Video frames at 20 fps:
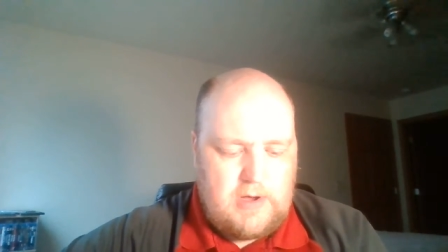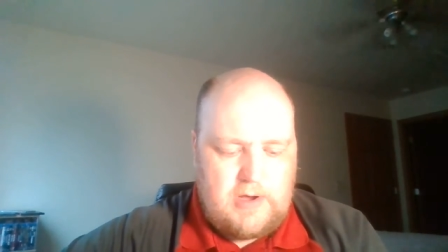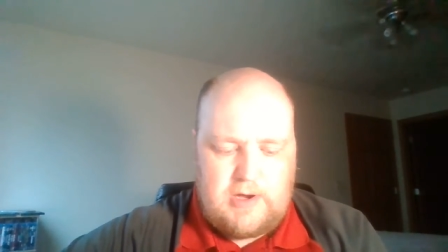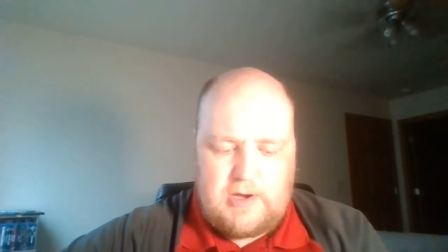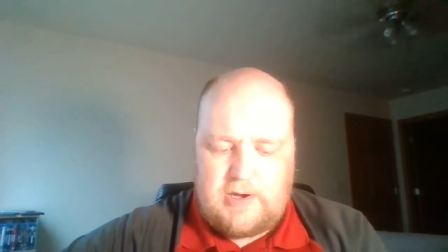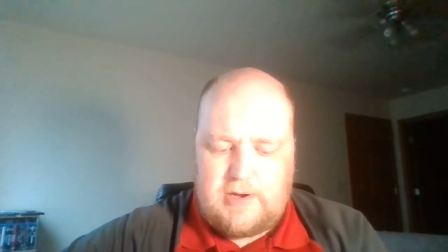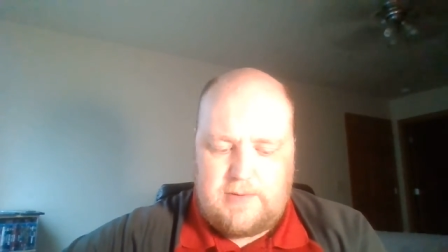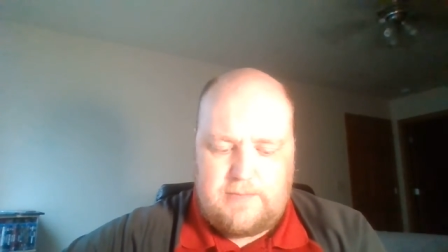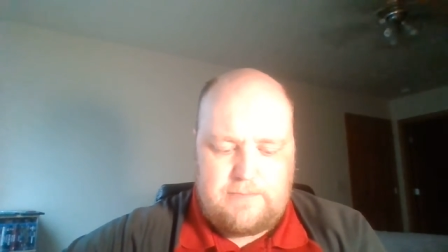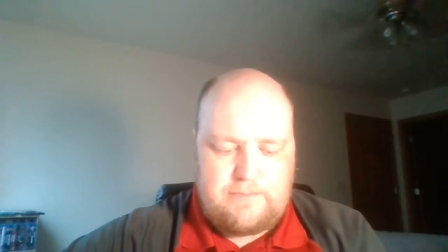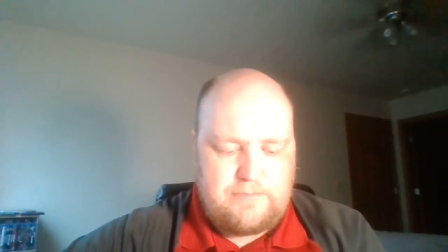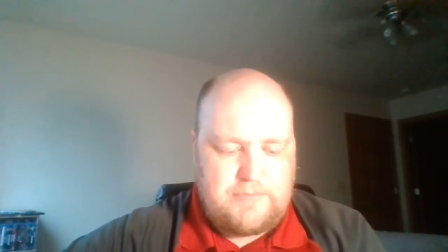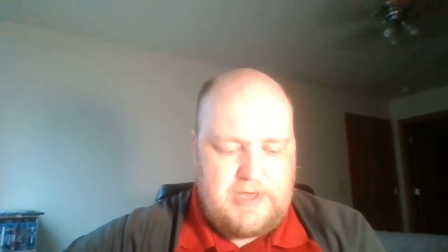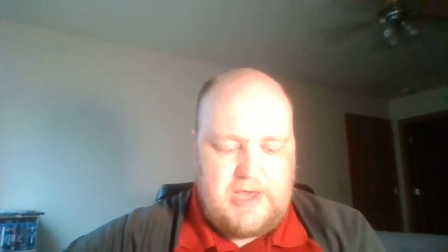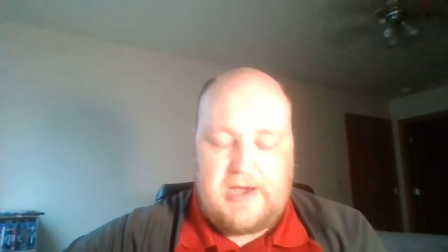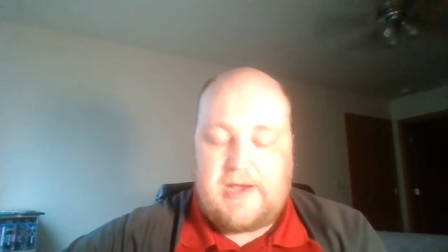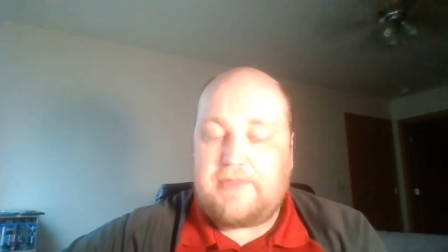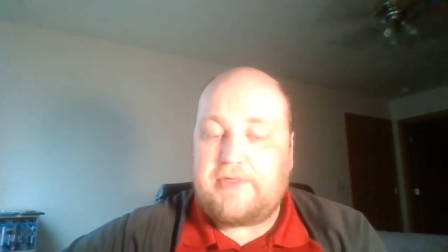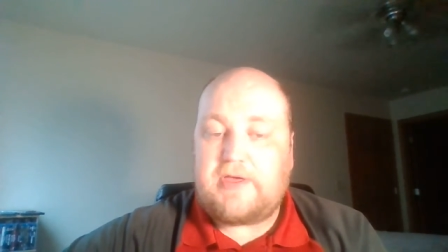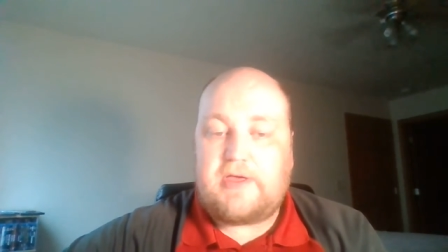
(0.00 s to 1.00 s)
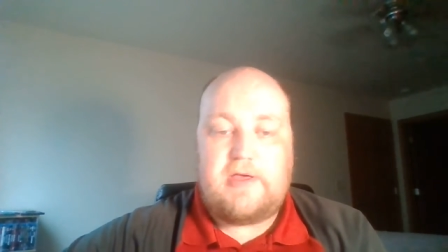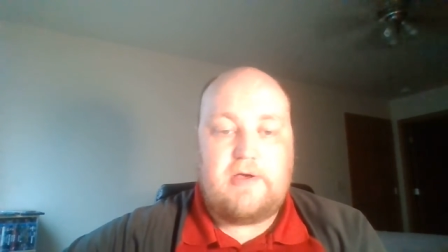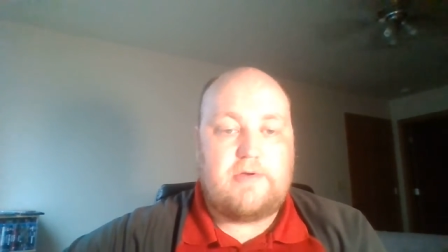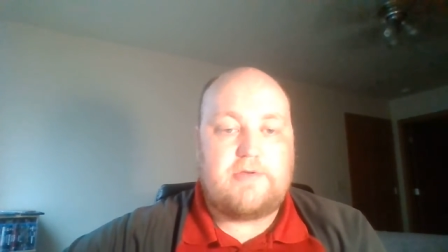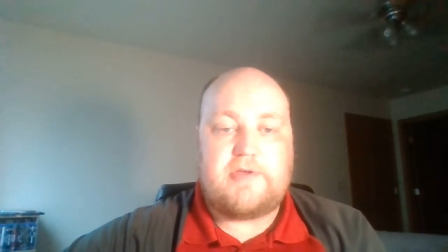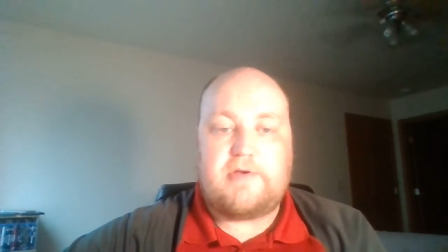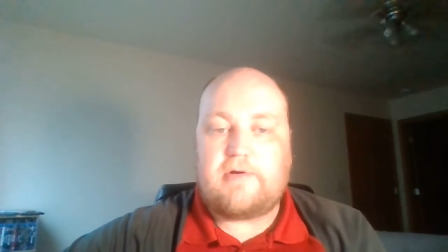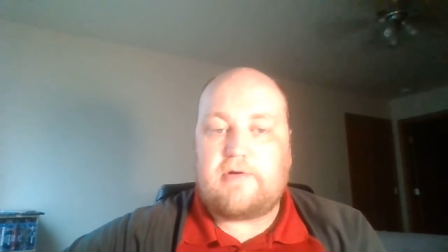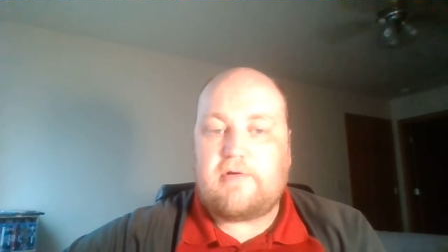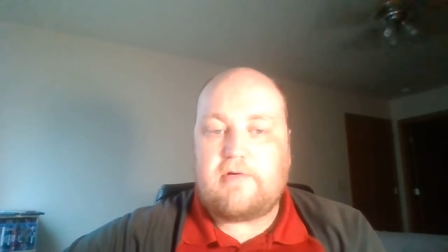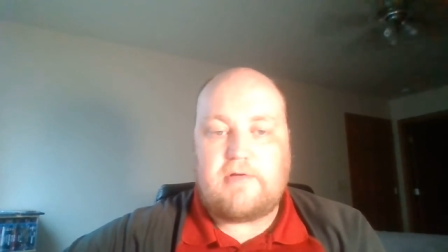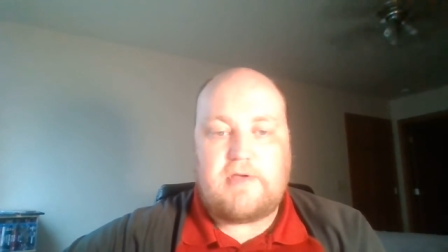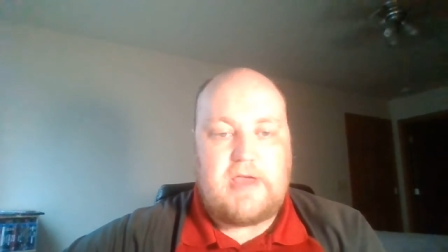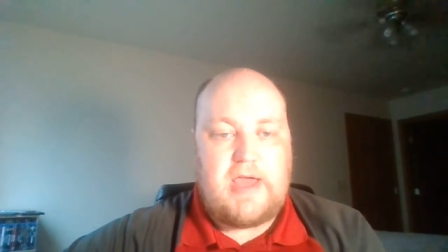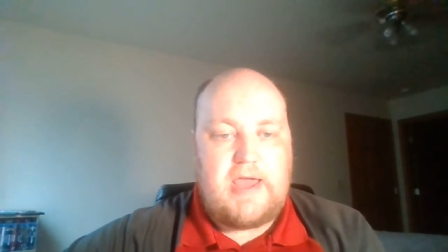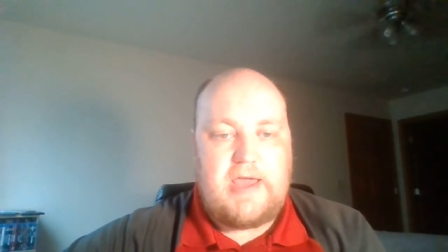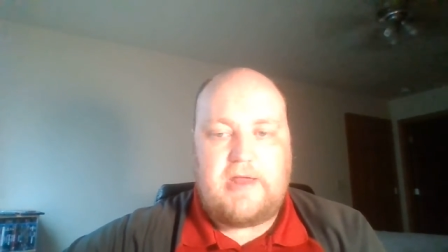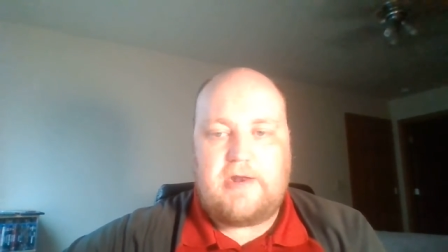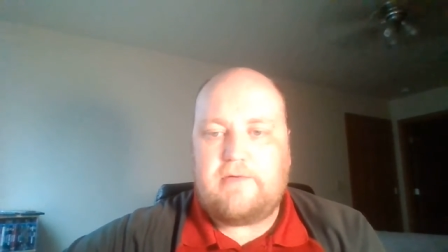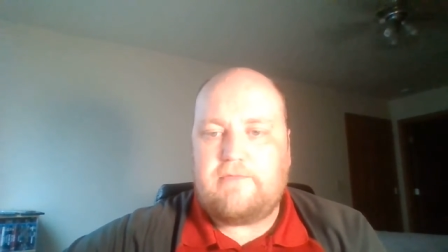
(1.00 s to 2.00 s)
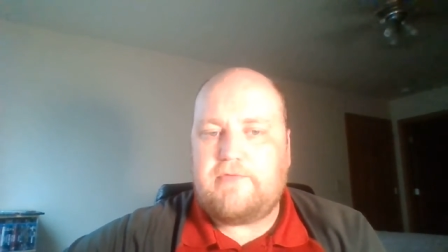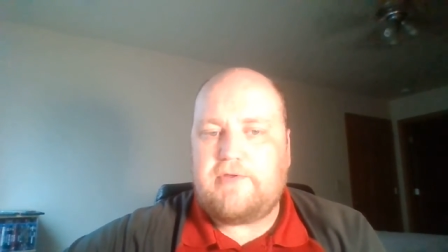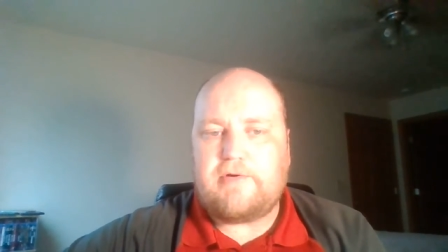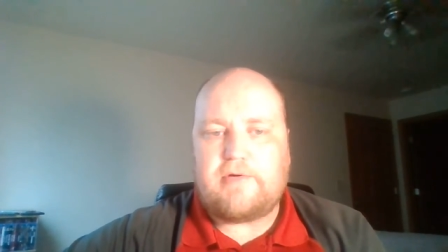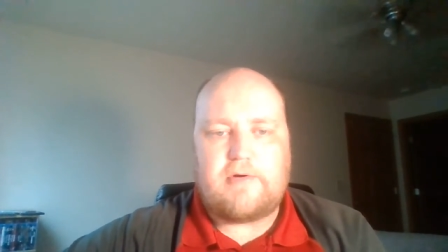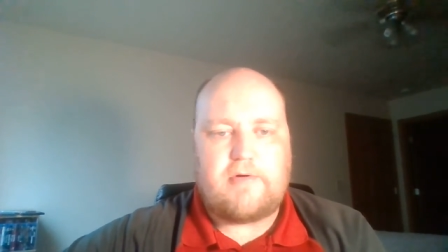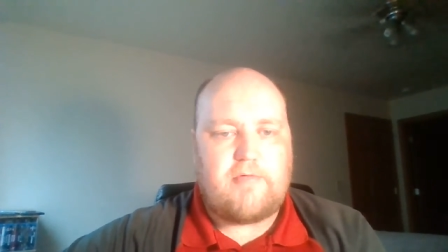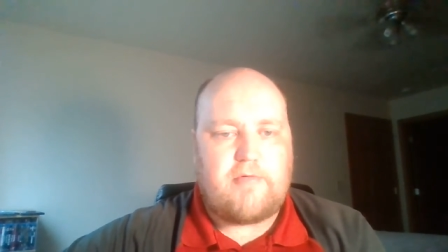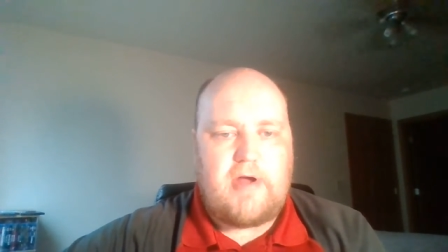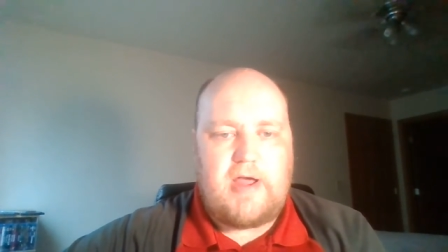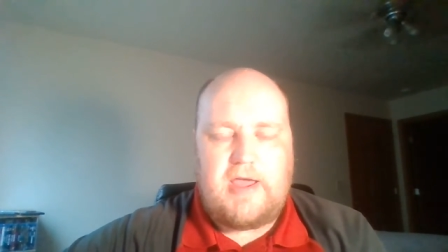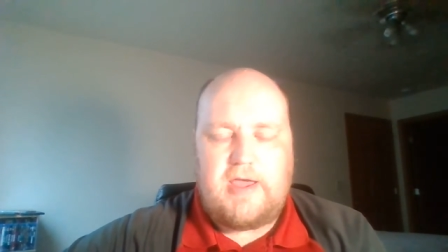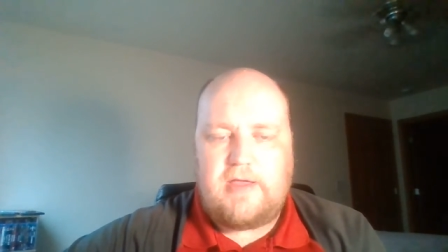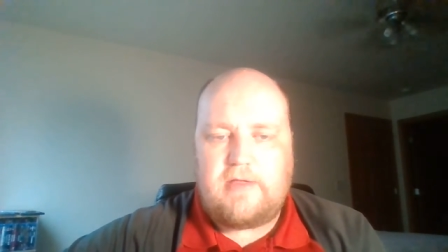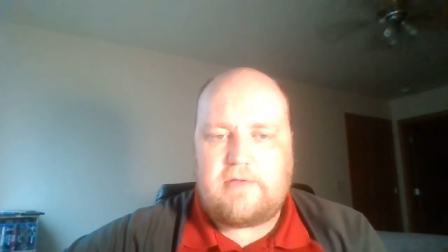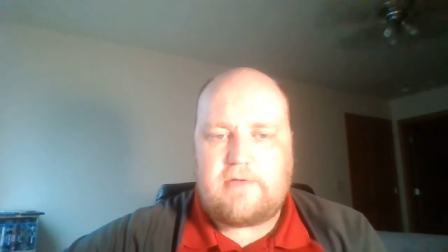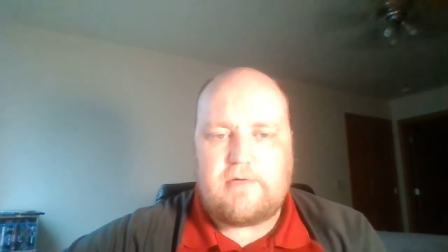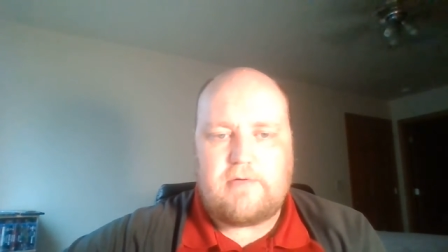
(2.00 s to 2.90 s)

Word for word: Um, yeah, the kills are creative. They're great.